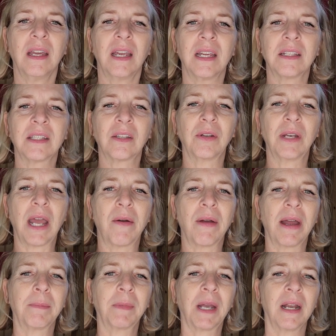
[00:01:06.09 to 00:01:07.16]
And so now
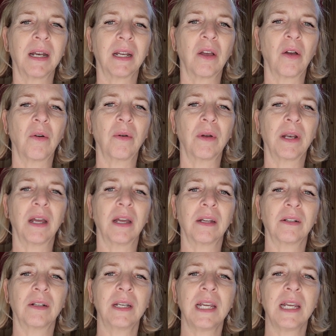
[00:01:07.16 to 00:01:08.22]
I'm kind of going
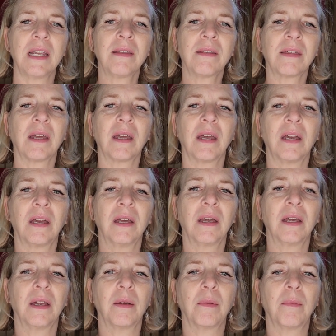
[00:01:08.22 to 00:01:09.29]
underneath
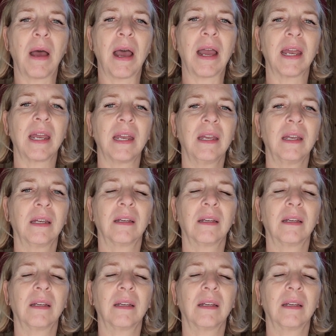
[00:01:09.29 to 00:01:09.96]
my